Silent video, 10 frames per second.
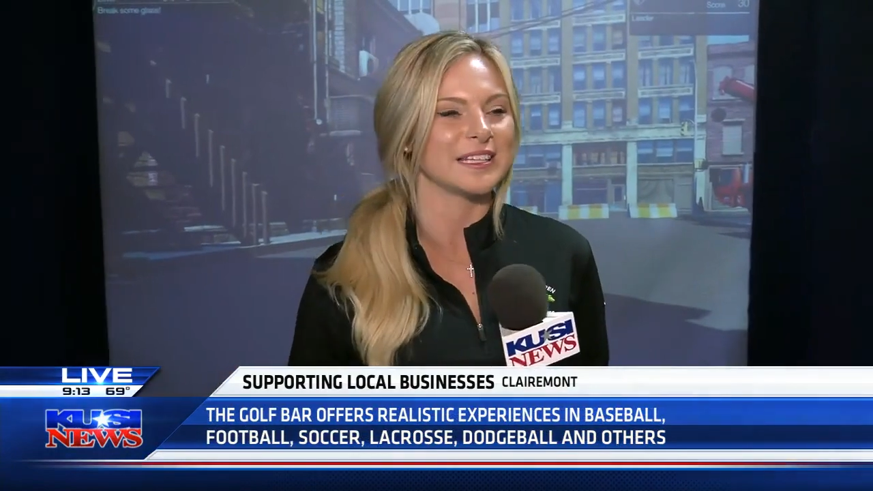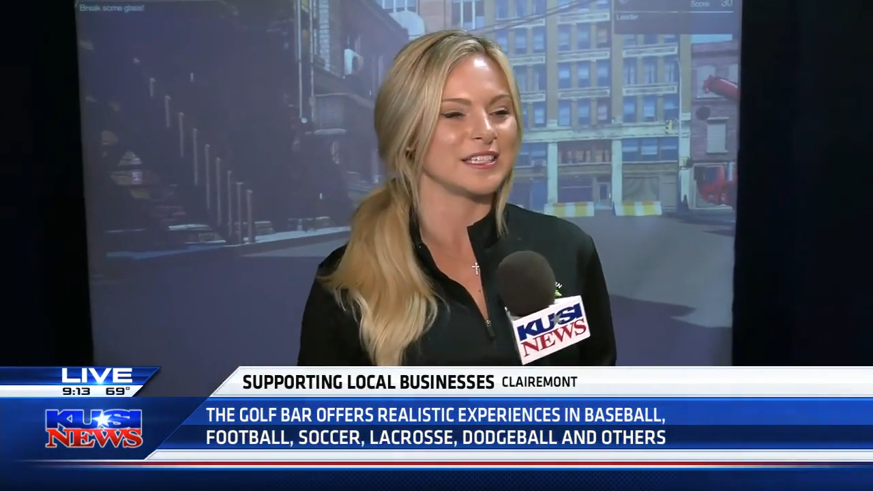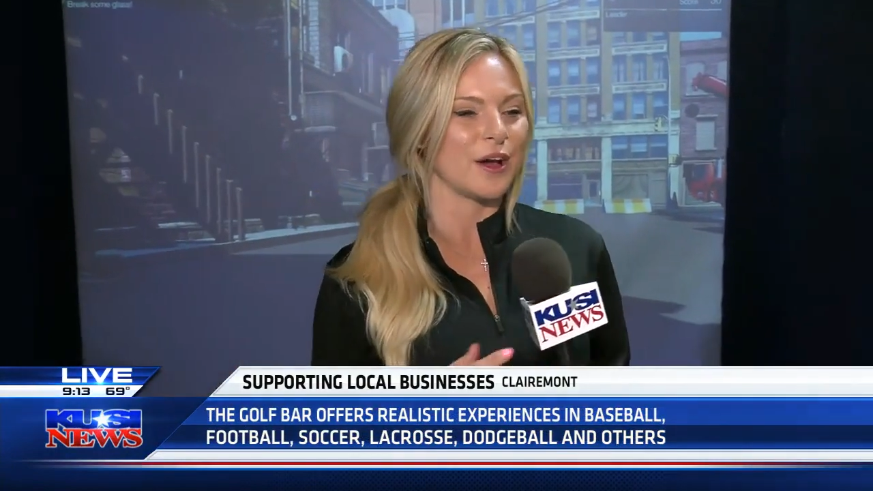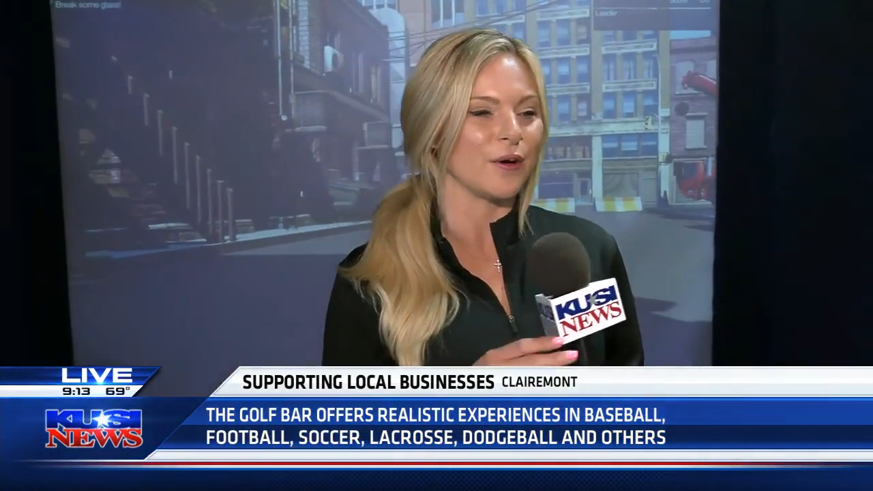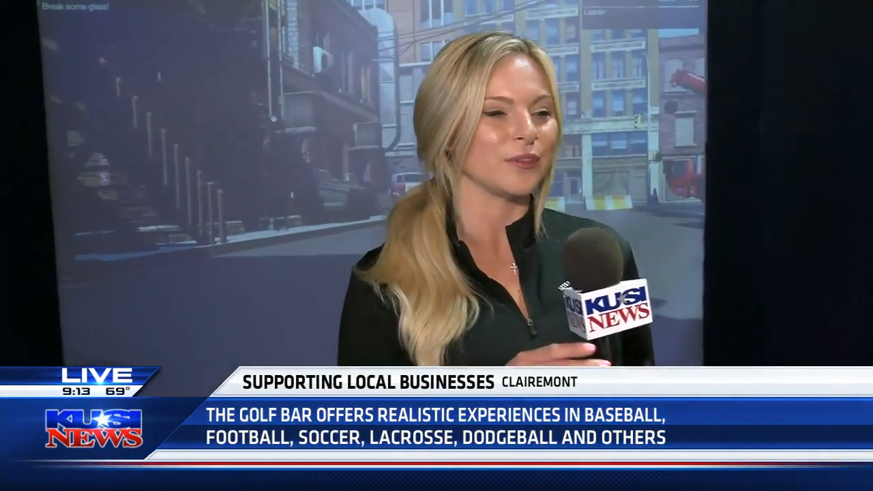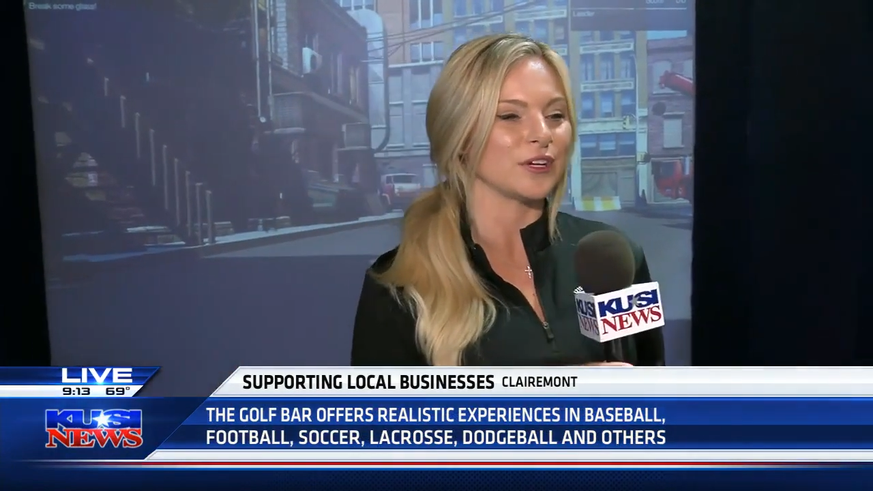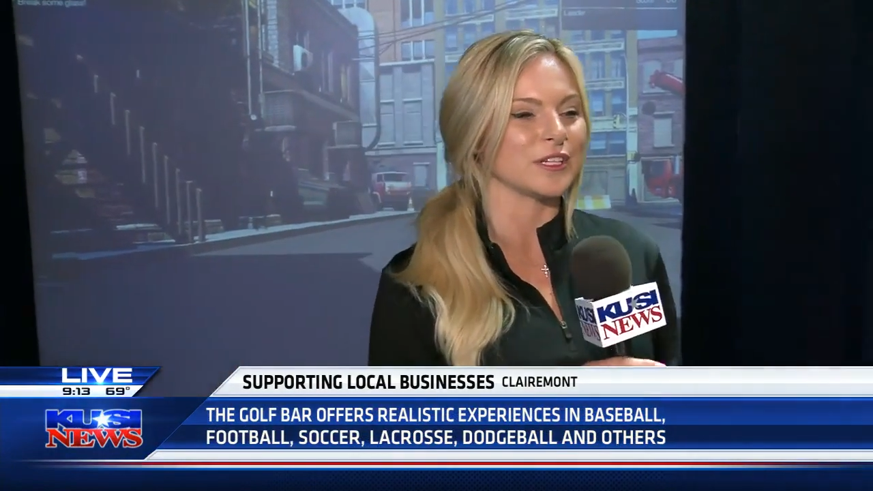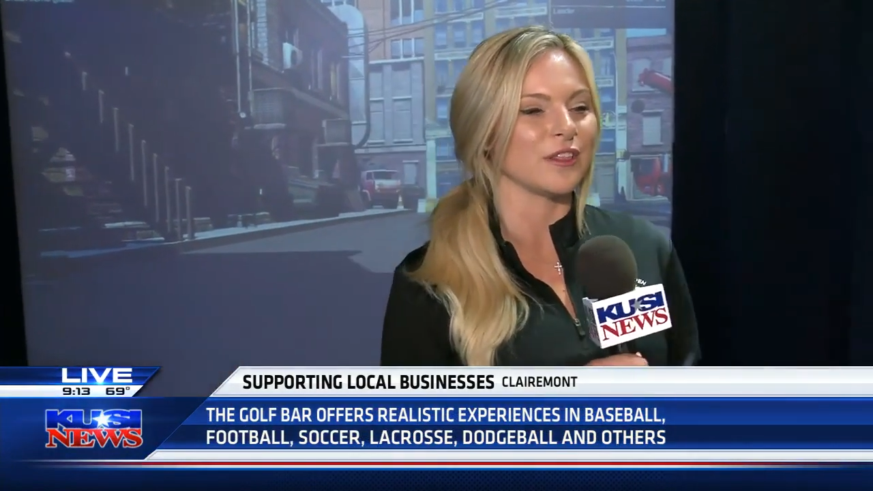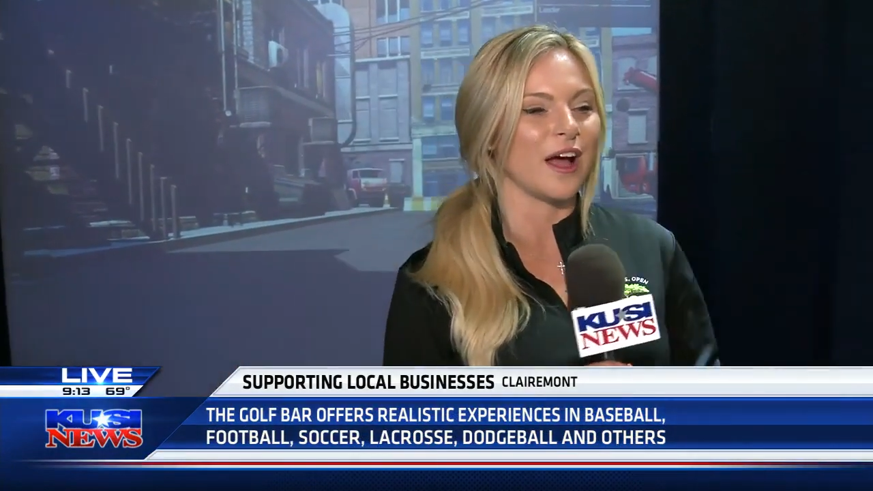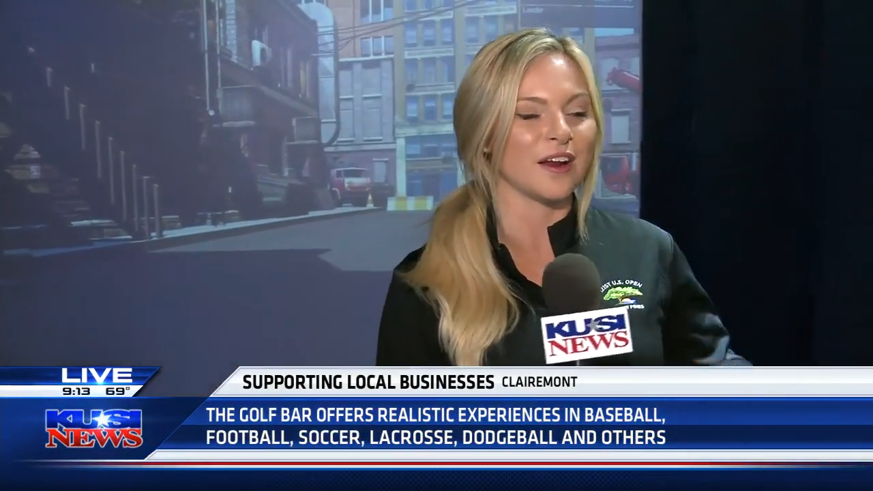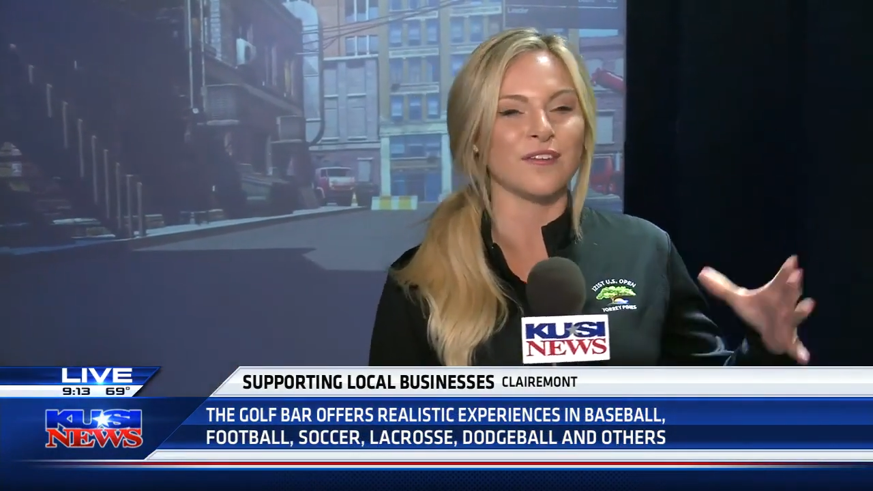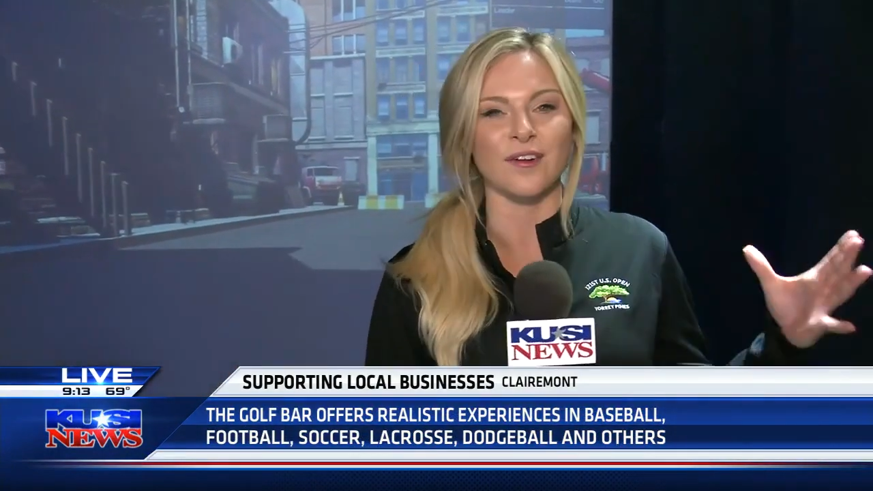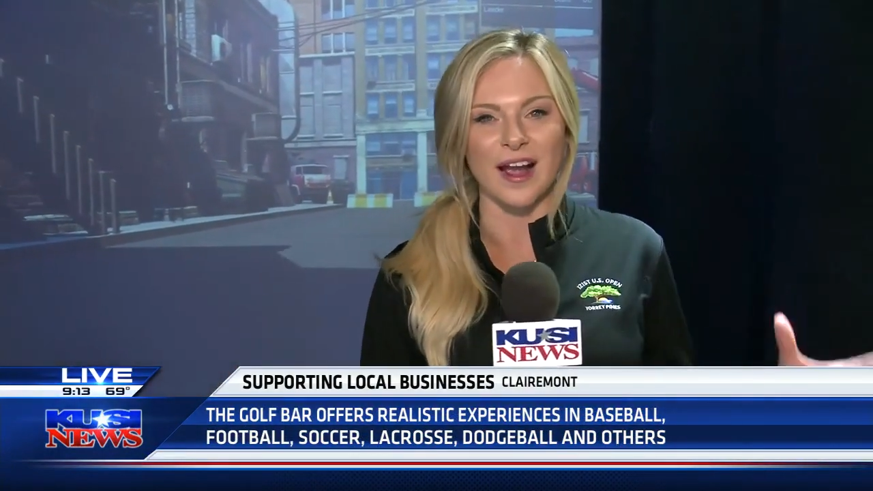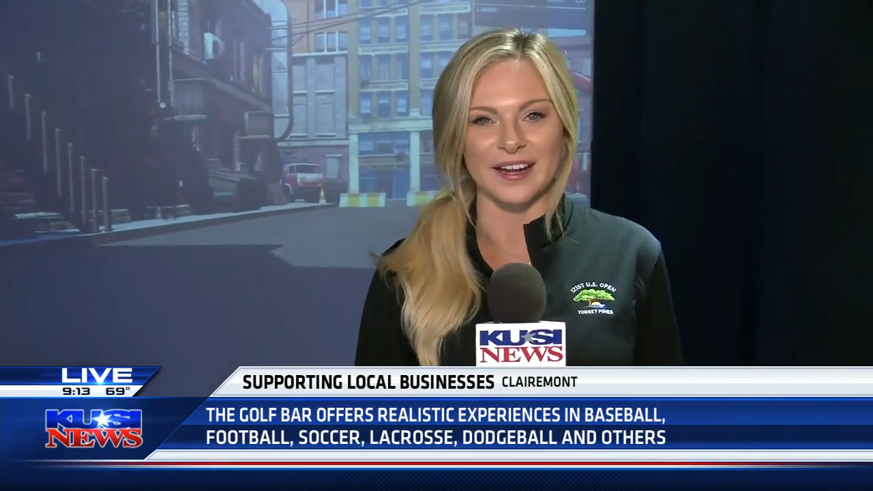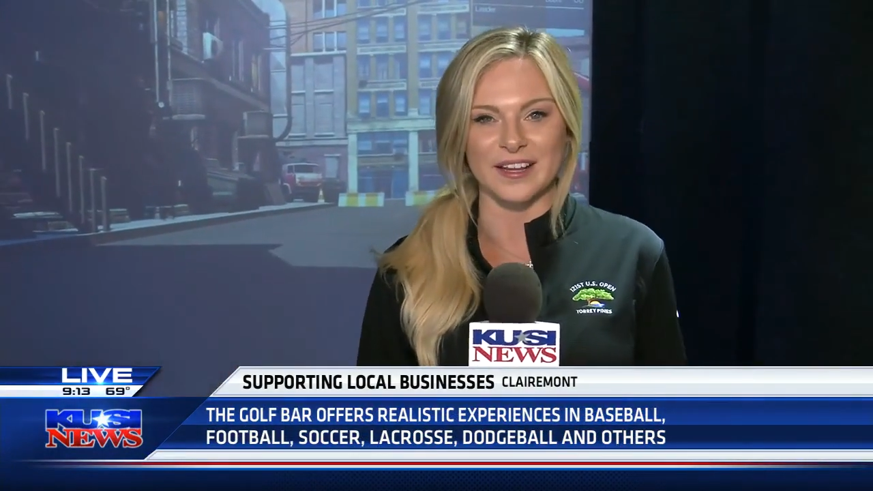So there's a lot of
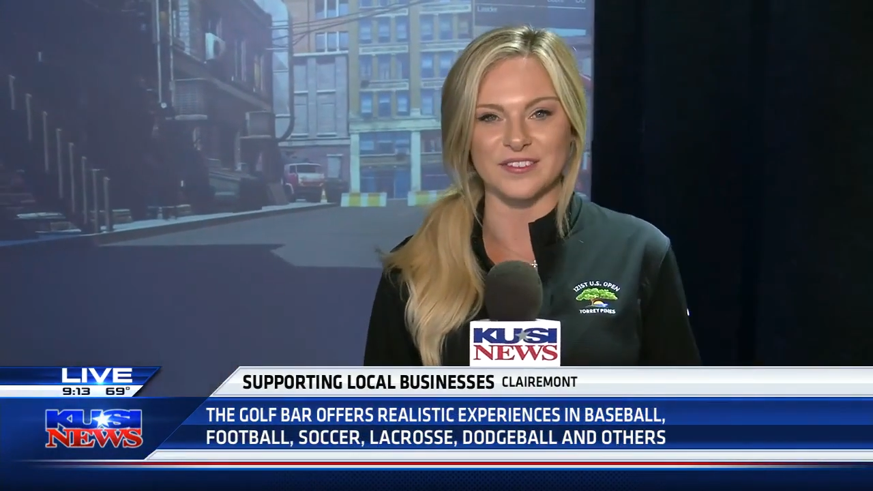variety